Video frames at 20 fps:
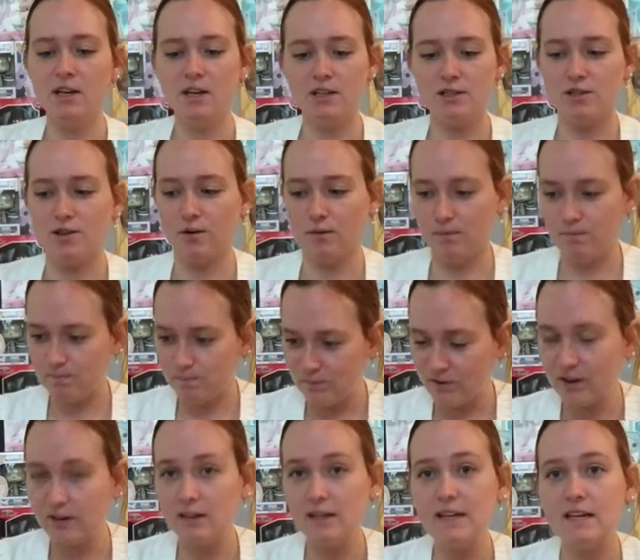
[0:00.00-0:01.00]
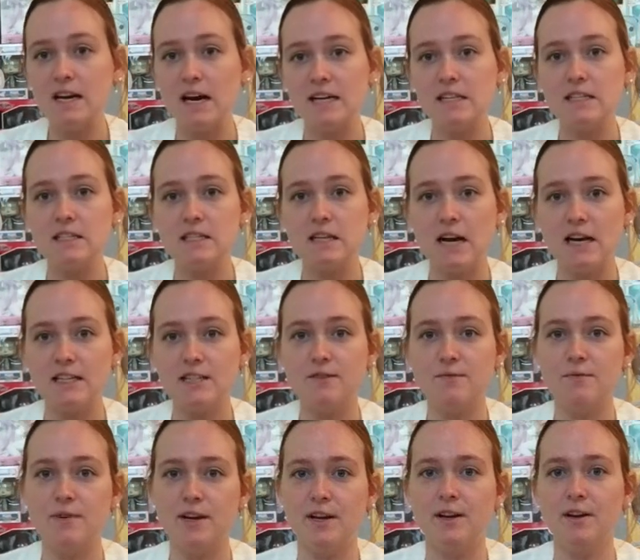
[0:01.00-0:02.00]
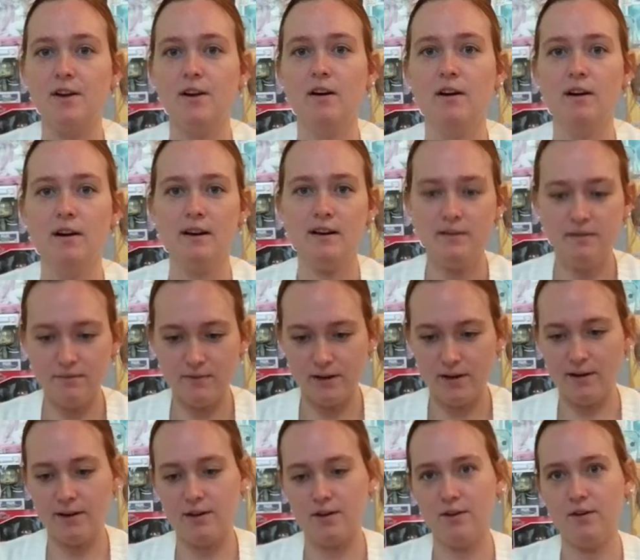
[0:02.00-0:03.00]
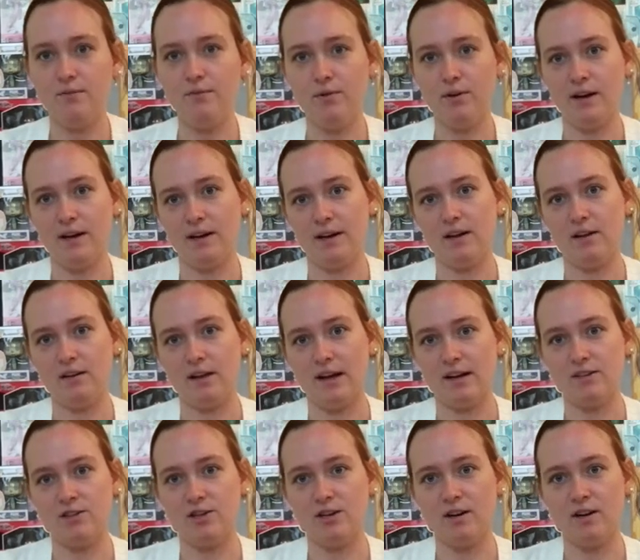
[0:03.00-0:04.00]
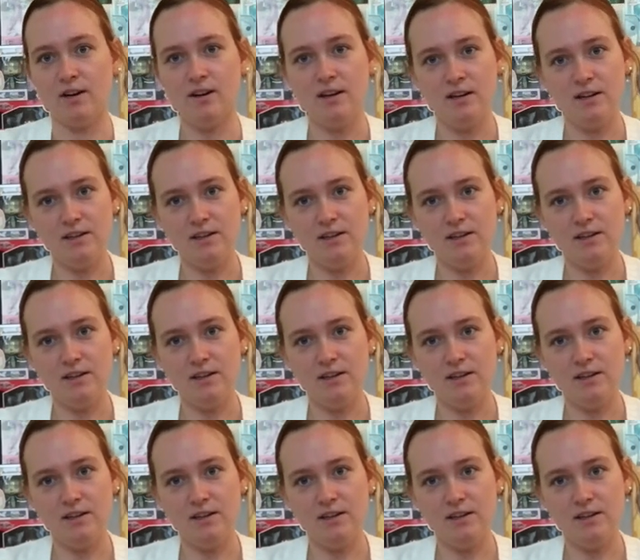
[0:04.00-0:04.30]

So fairly nice sized figure, very good for any collector.